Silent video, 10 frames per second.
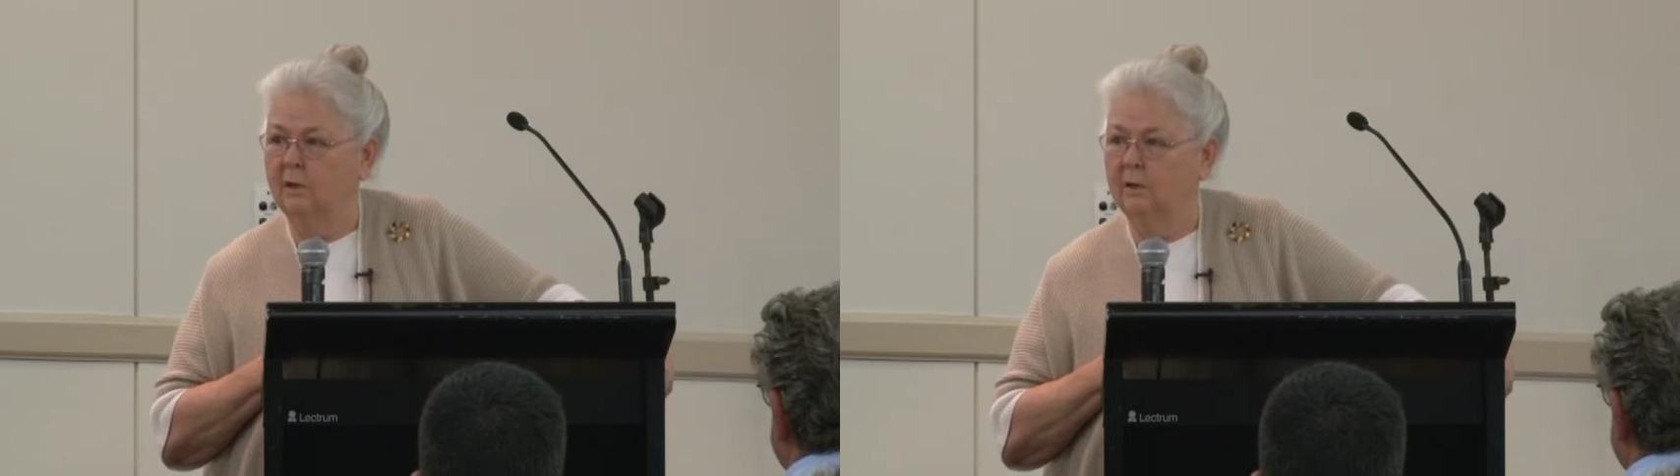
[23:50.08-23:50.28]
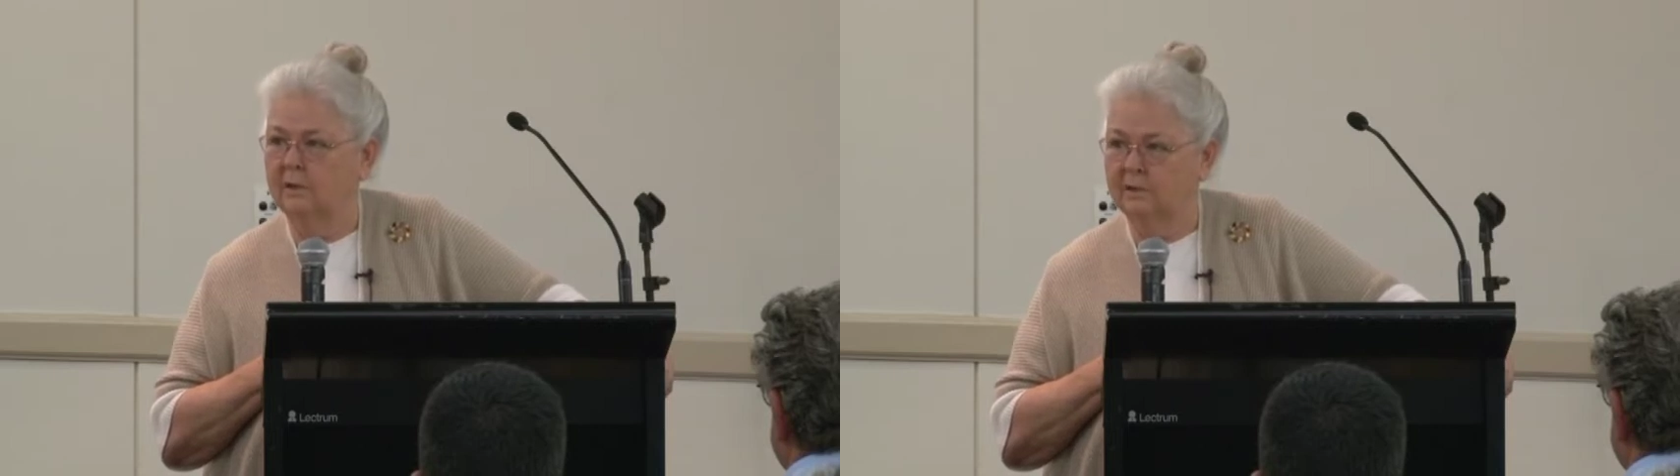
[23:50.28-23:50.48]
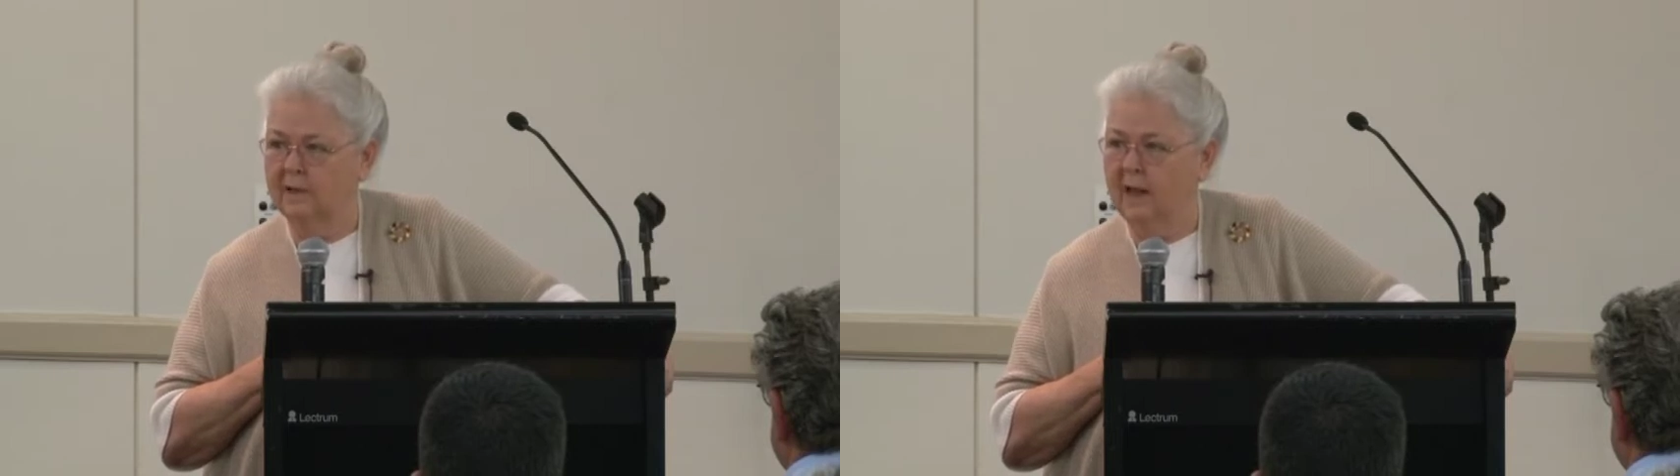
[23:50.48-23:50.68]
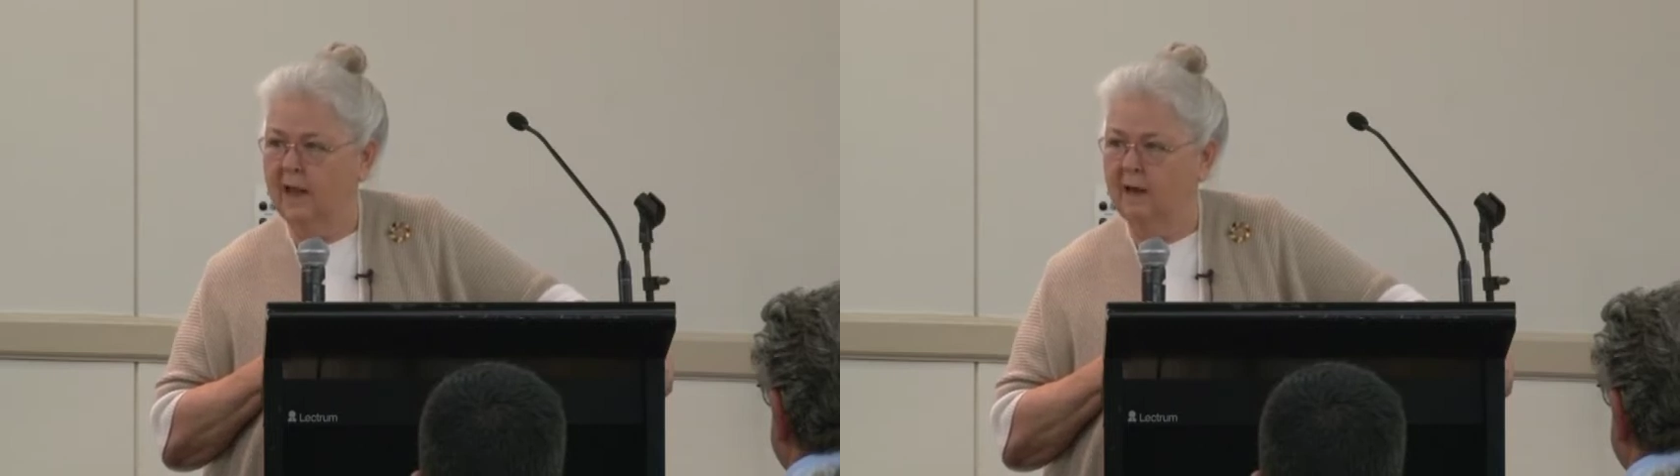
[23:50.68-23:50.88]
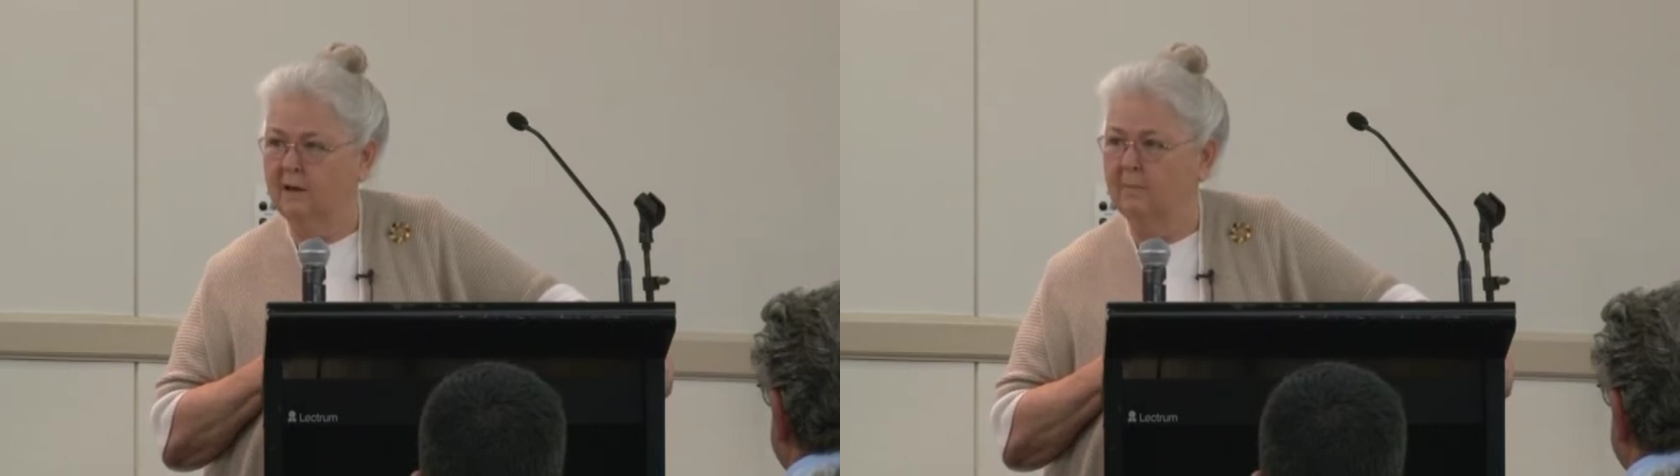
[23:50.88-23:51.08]

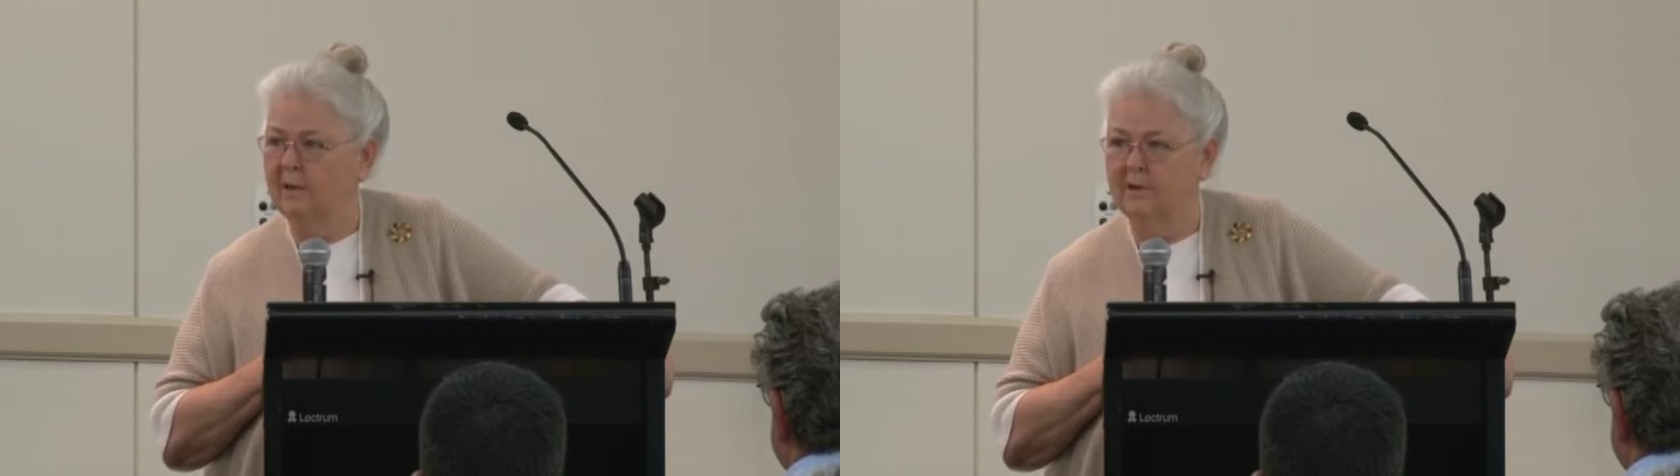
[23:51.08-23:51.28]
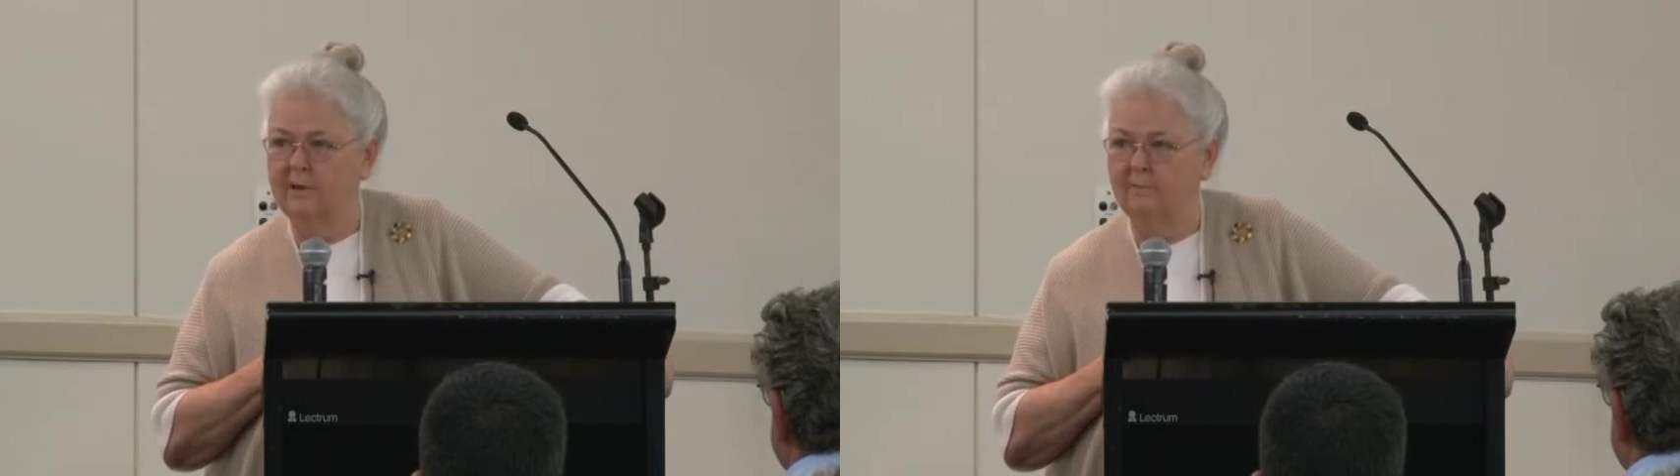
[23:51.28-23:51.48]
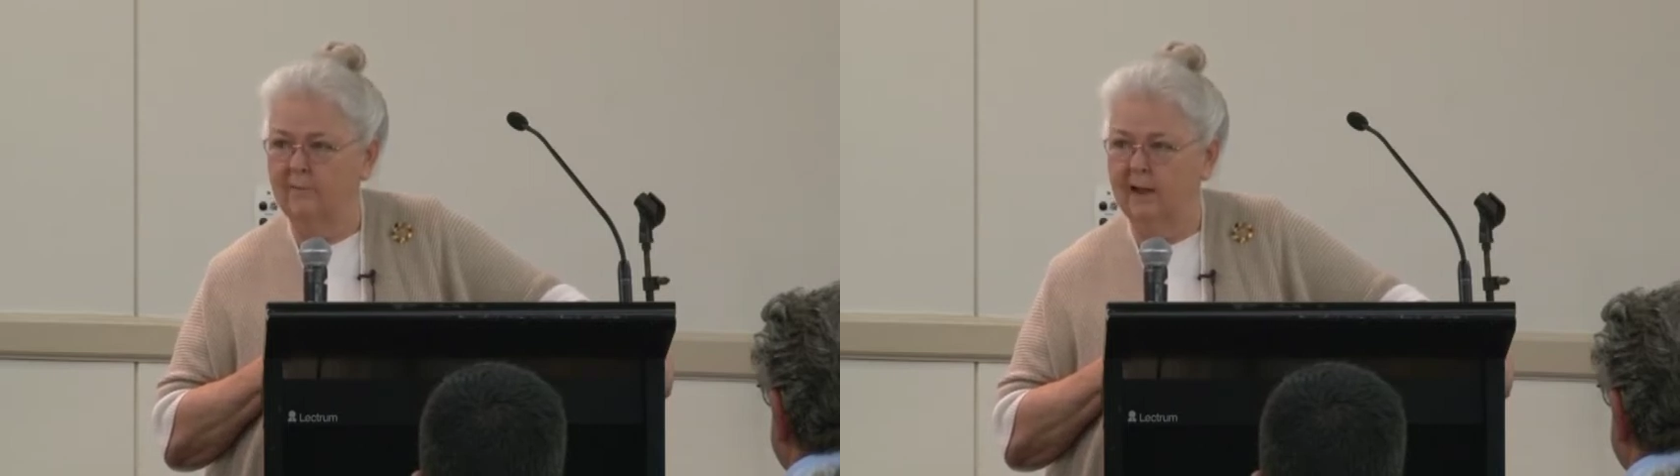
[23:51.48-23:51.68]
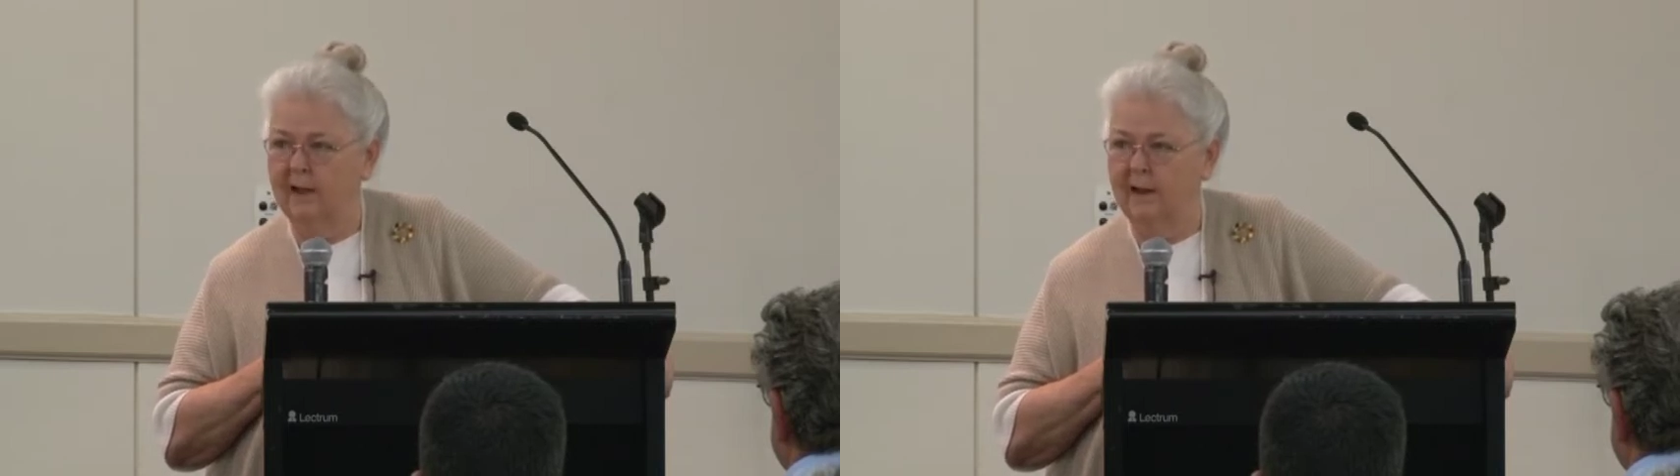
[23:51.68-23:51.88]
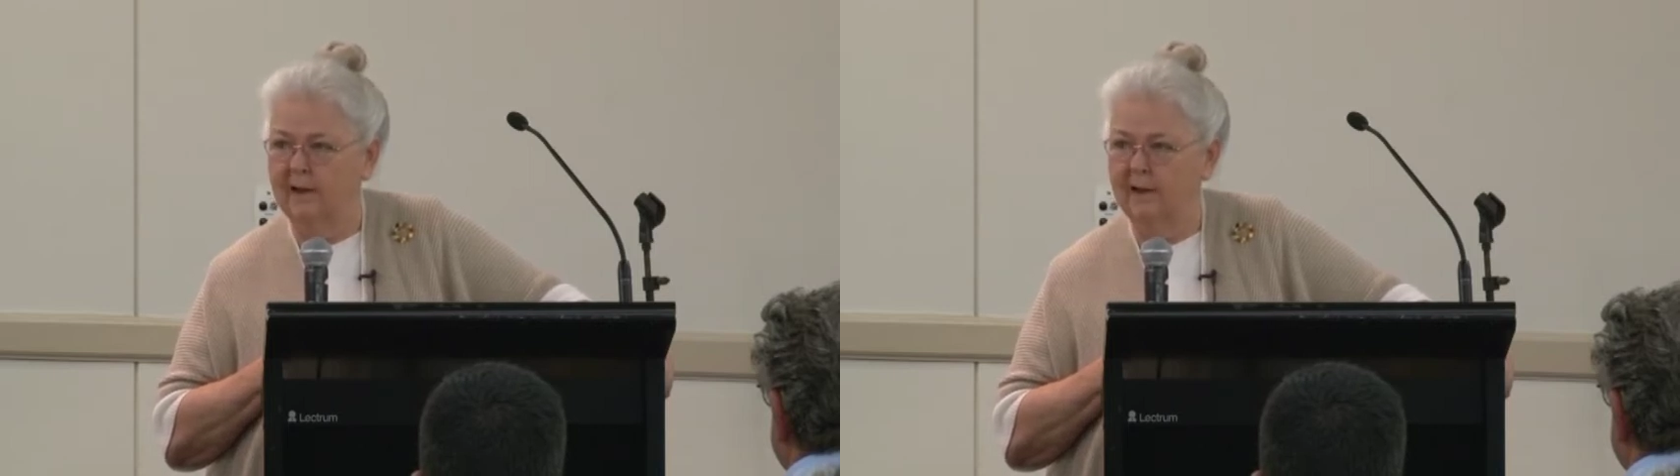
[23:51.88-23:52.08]
designed by the
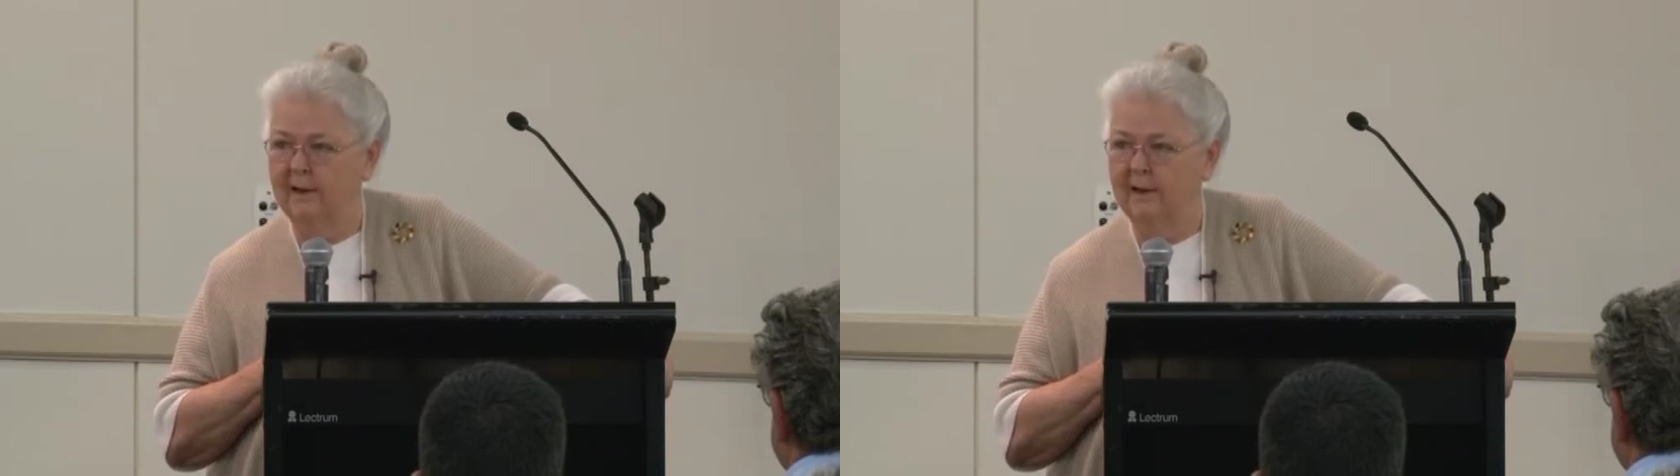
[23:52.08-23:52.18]
divine,